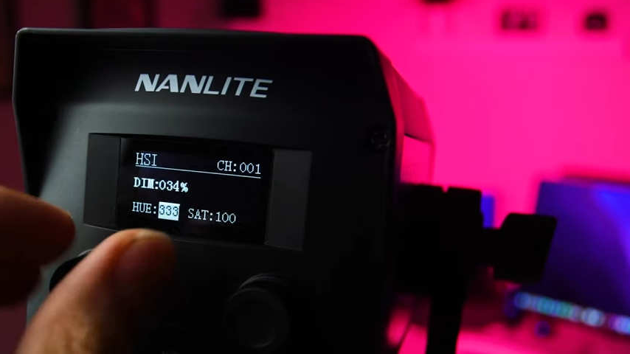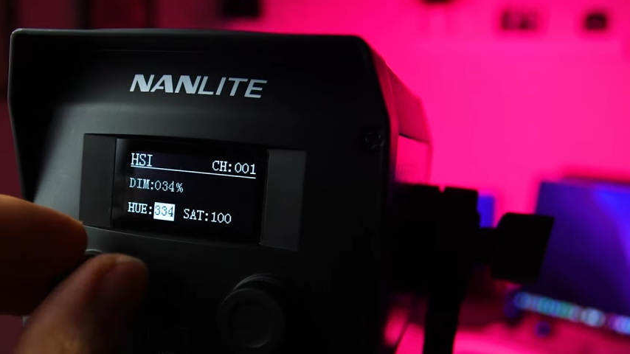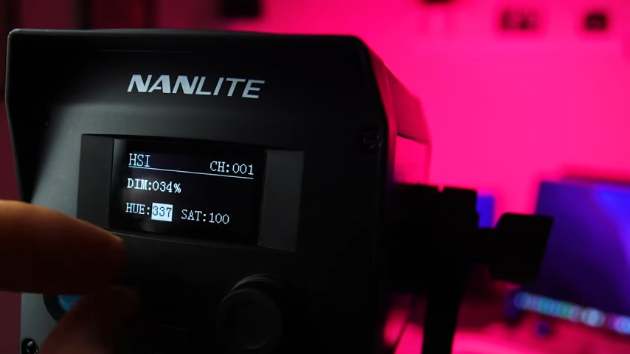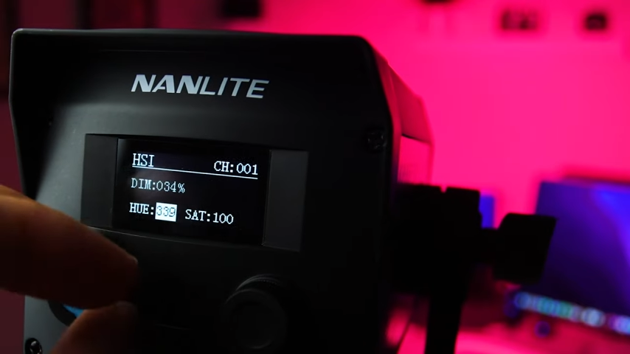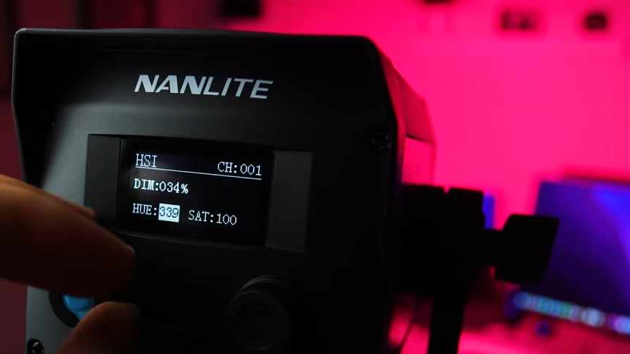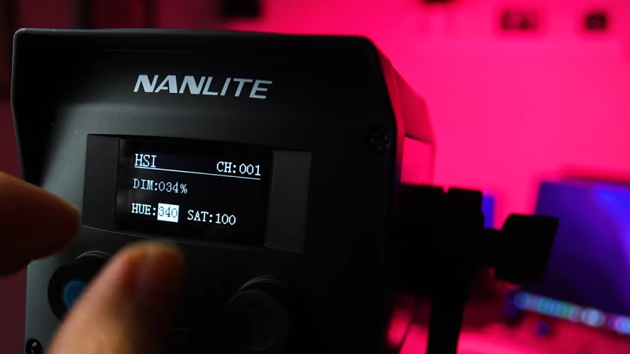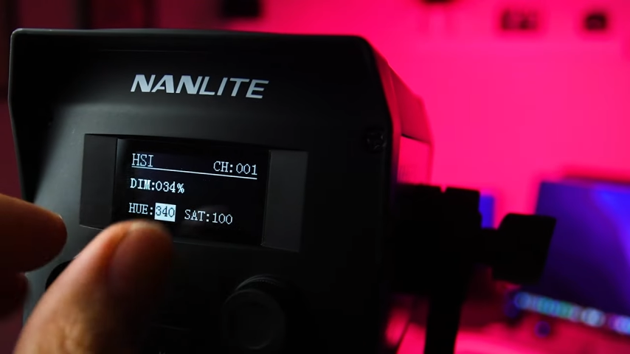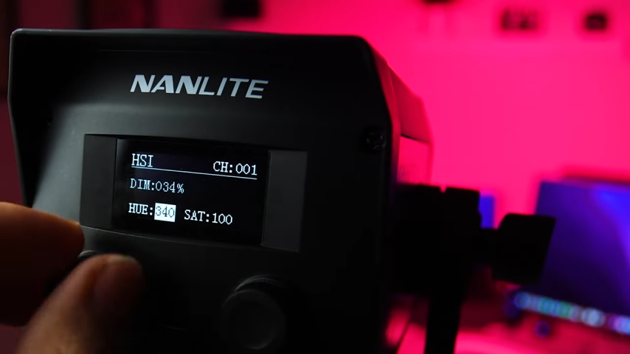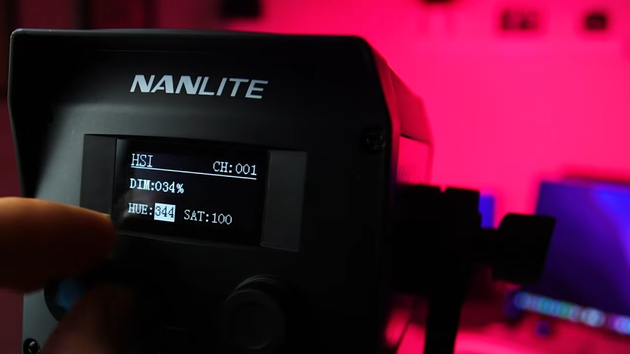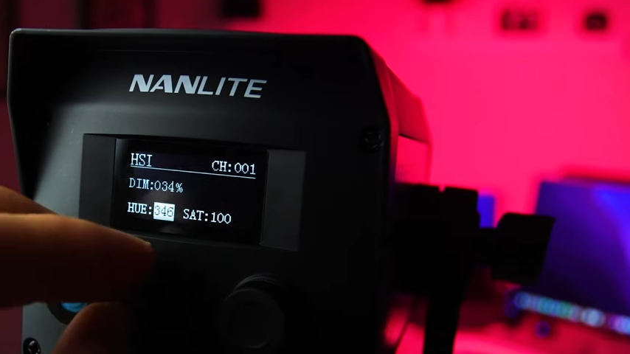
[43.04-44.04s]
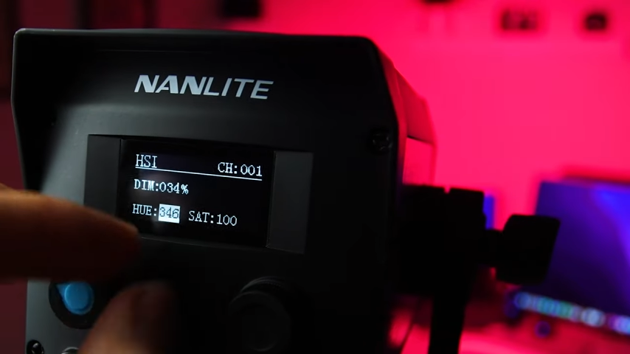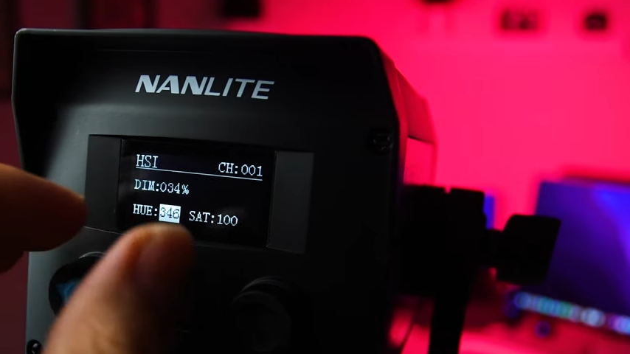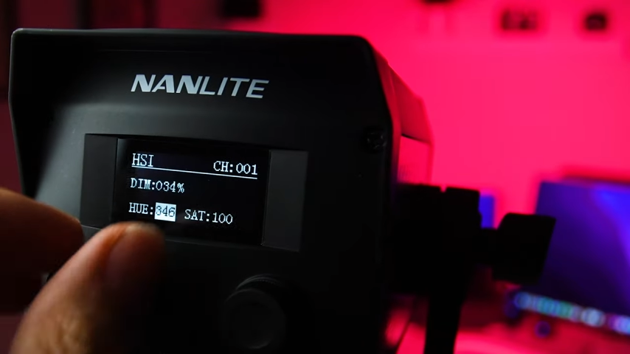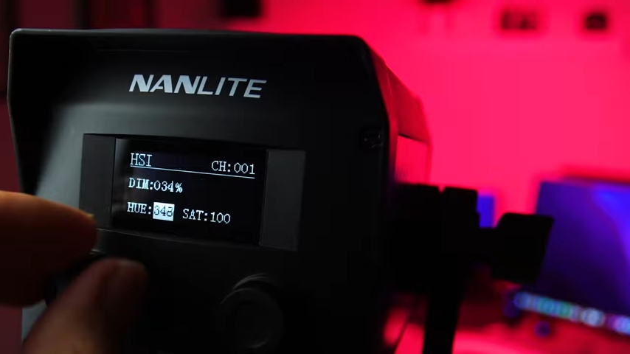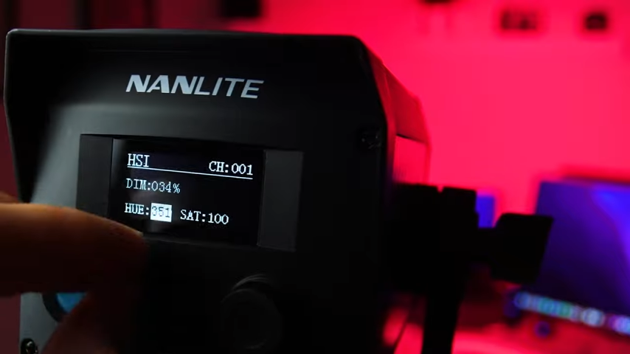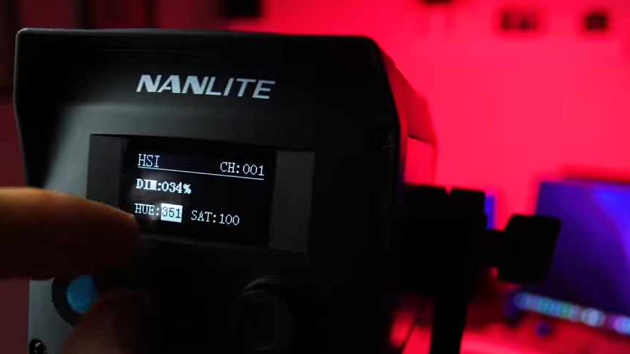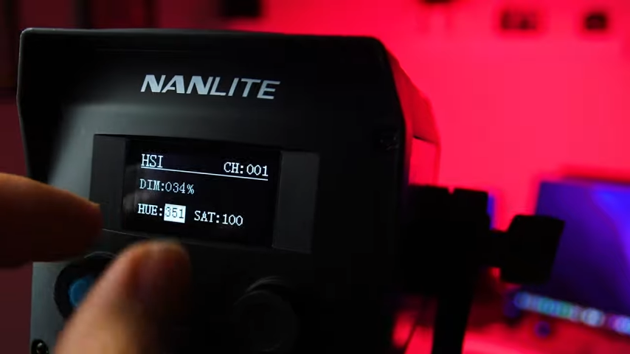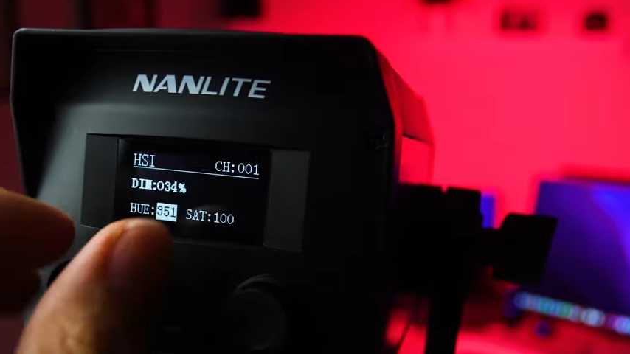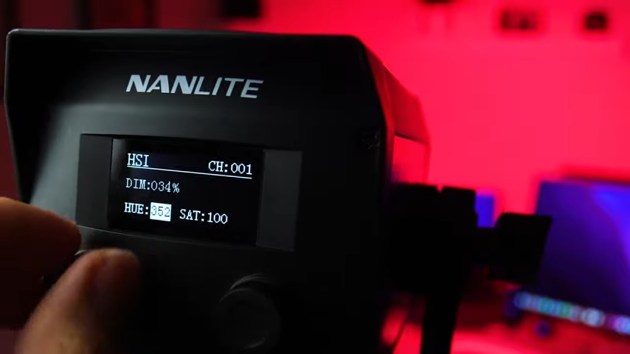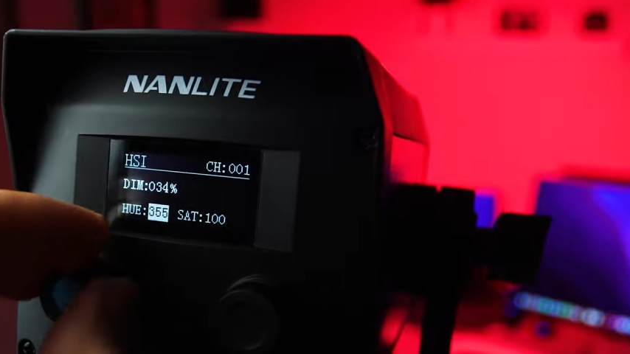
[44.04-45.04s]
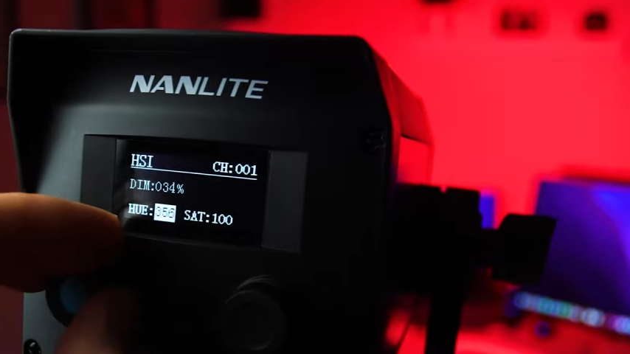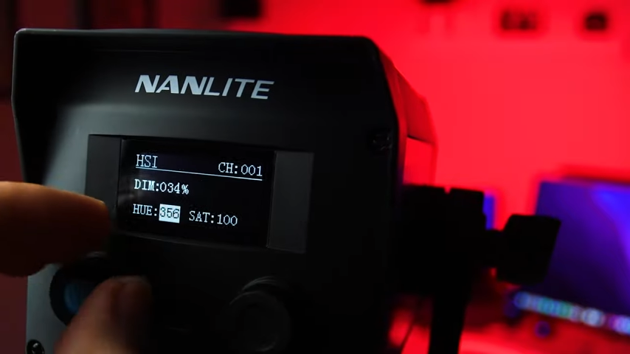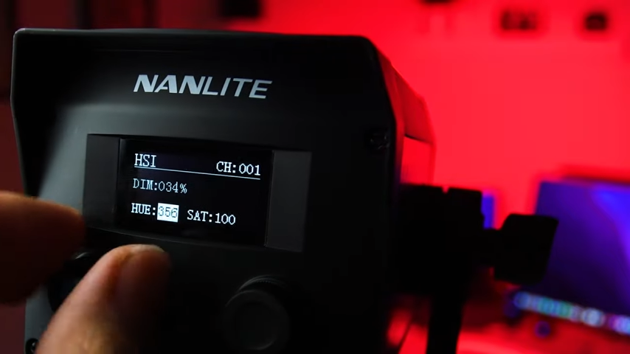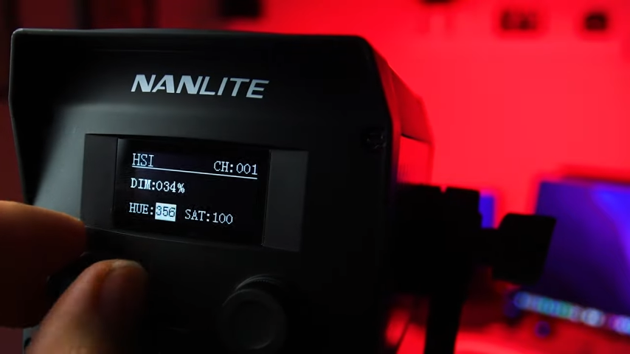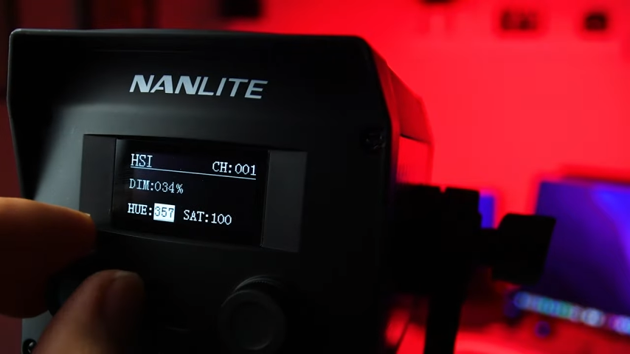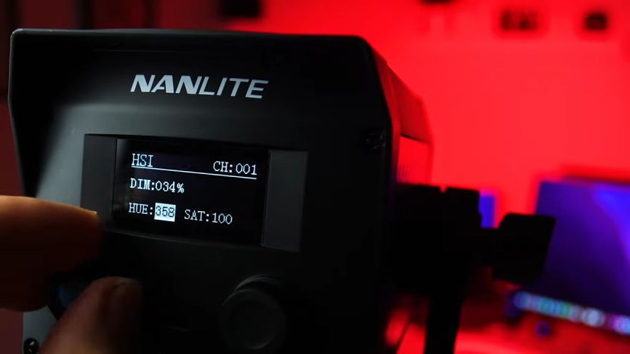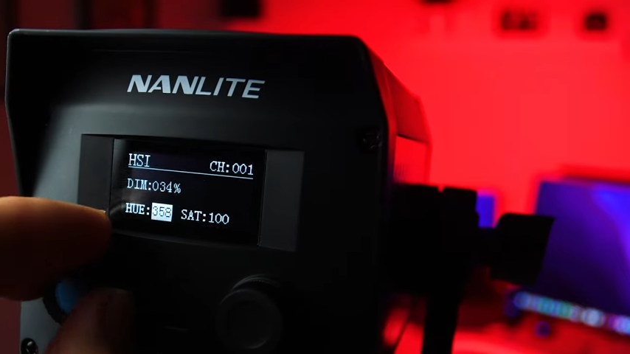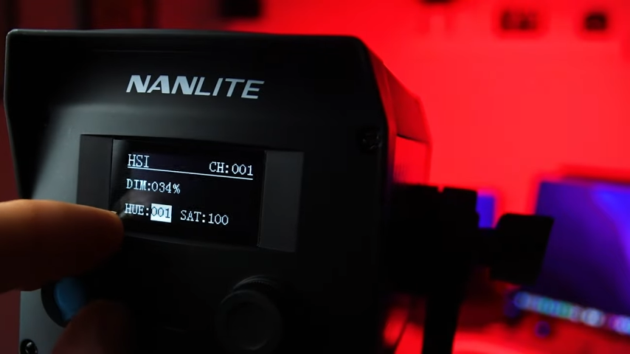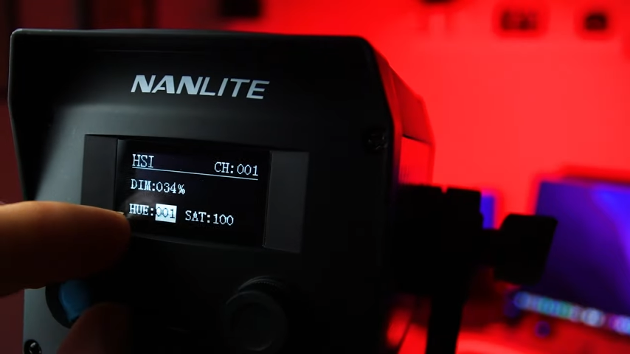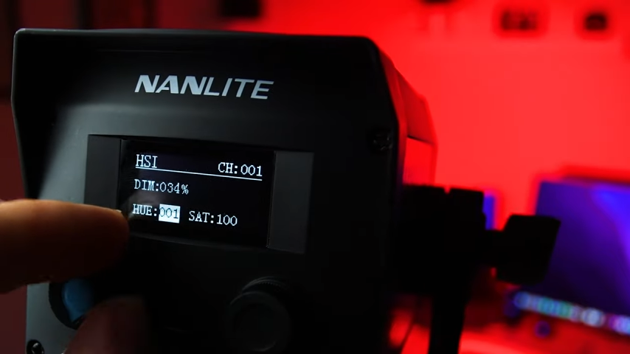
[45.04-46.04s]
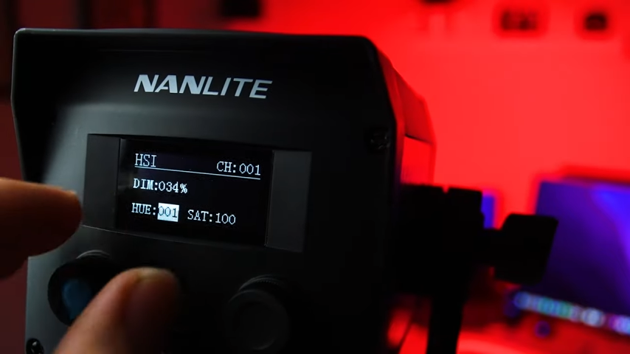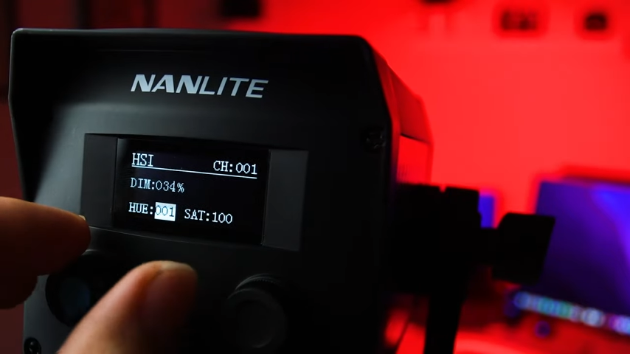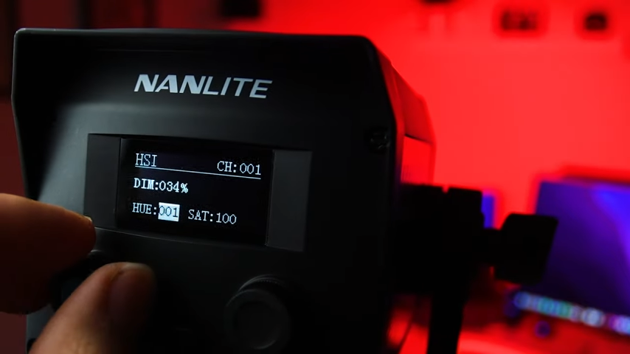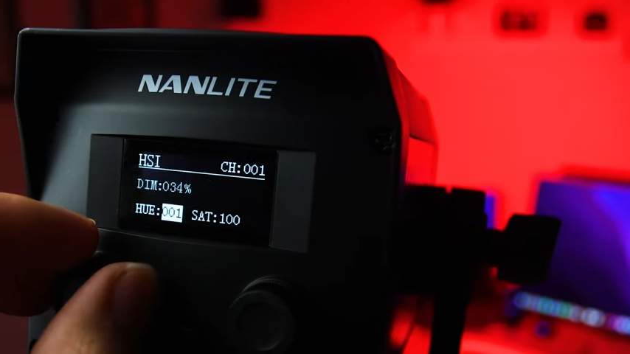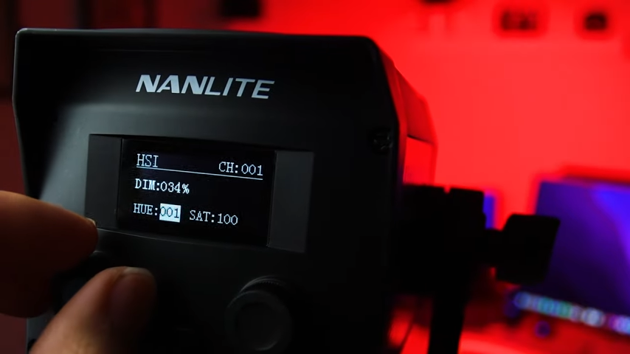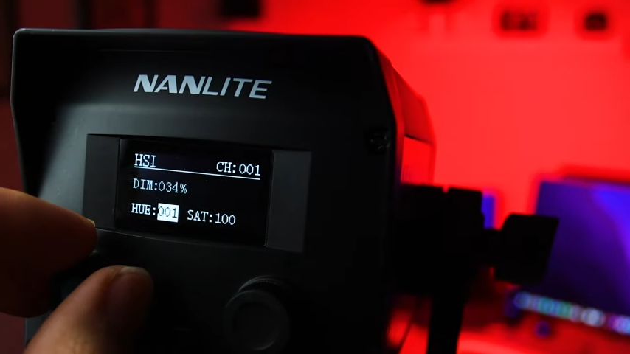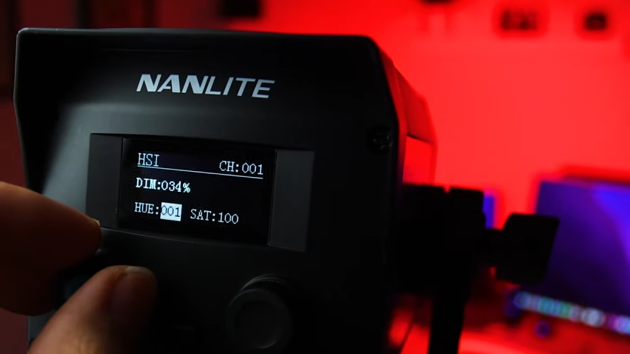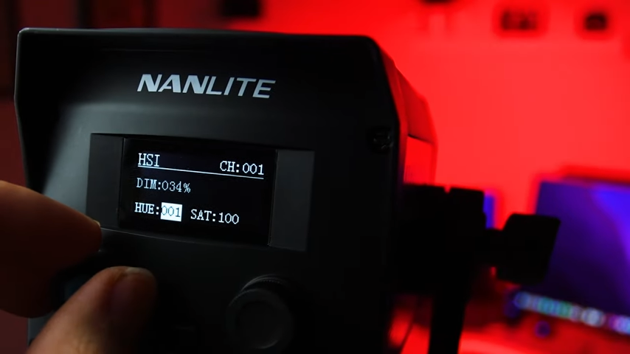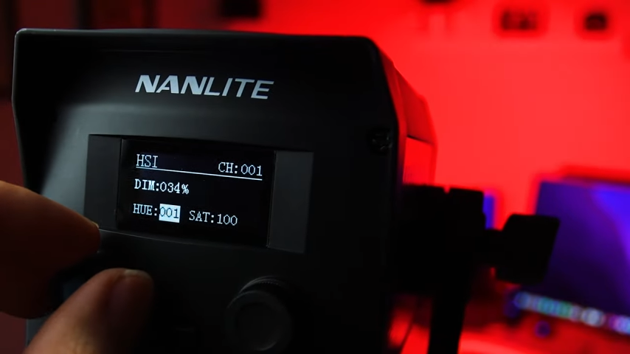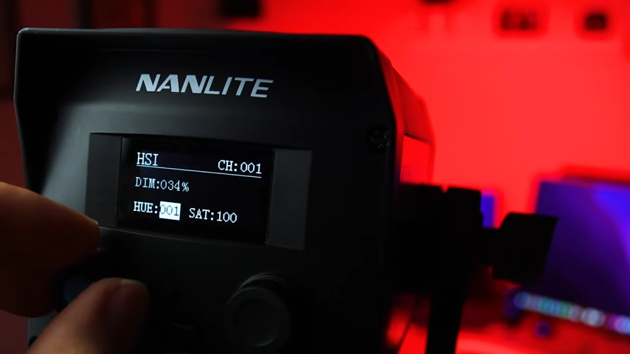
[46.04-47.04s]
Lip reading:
No face is visible, so there are no lips to read.